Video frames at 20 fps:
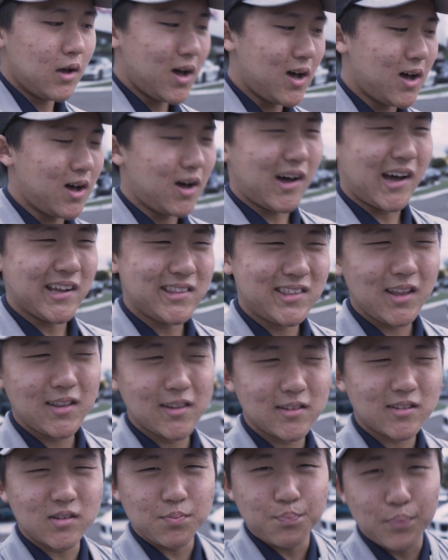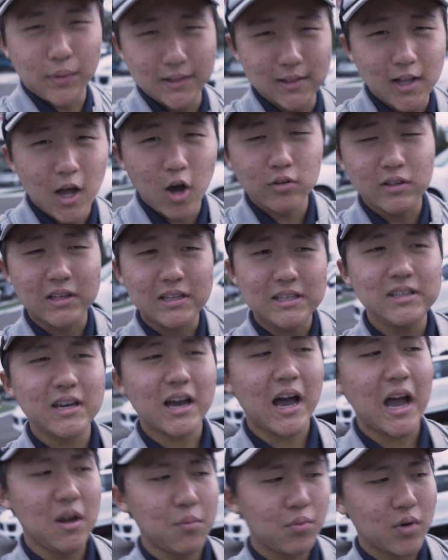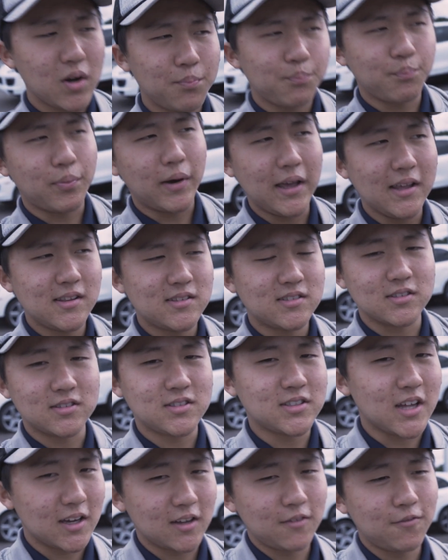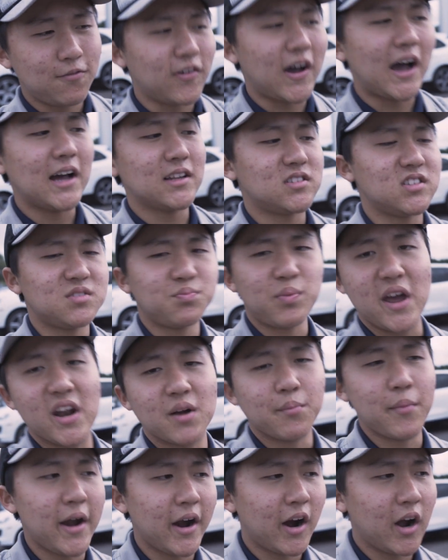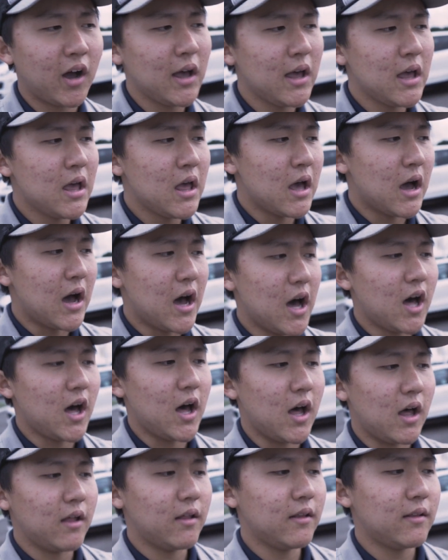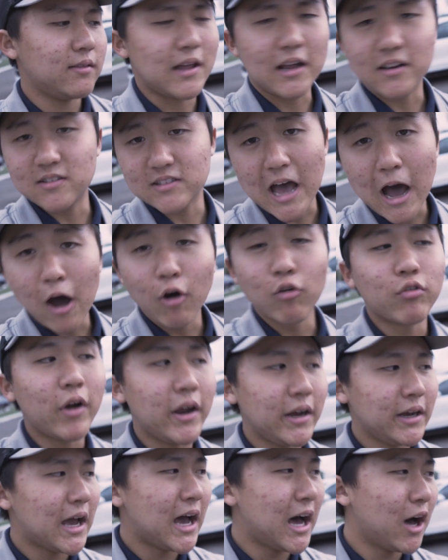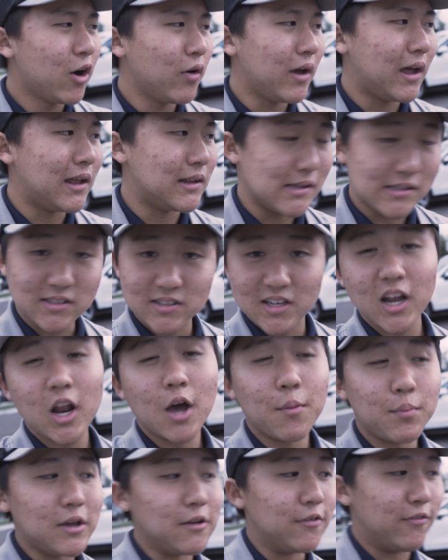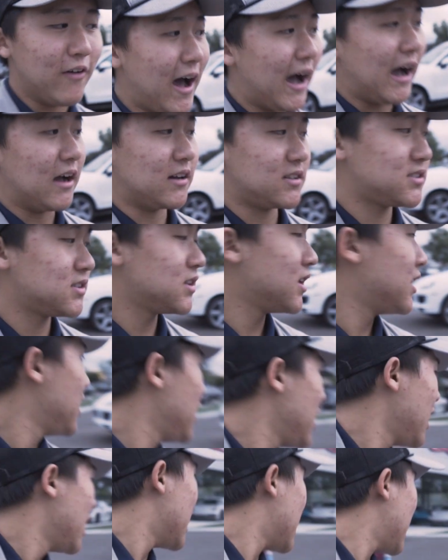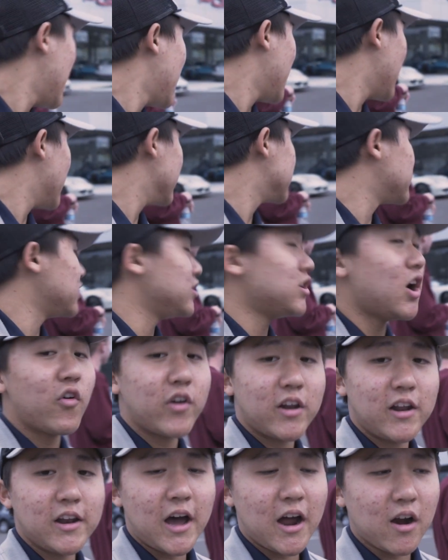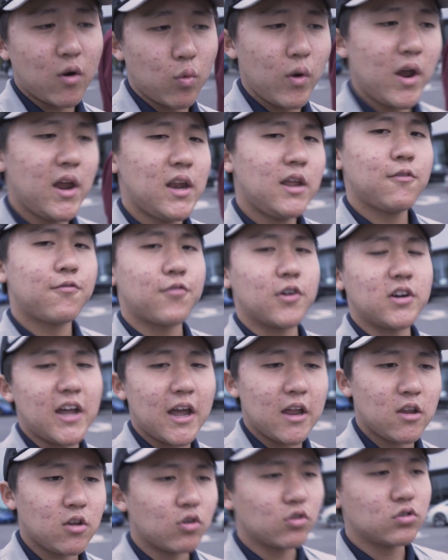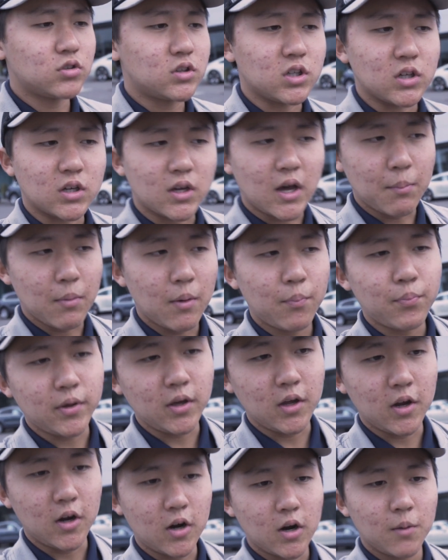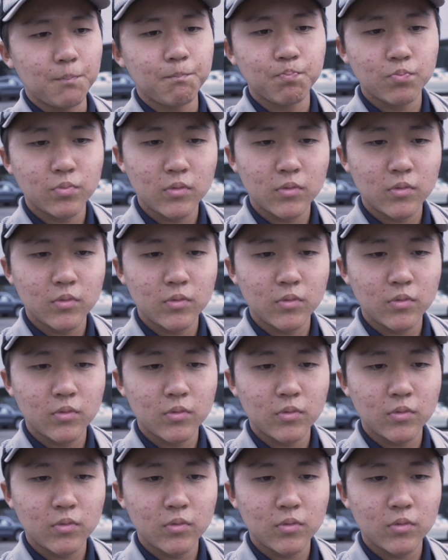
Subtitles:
I think this is below the e-hybrid, but it's the second fastest Panamera that is out right now, and it's gonna be fast. So Ioan and I are waiting for Daniel to come up here,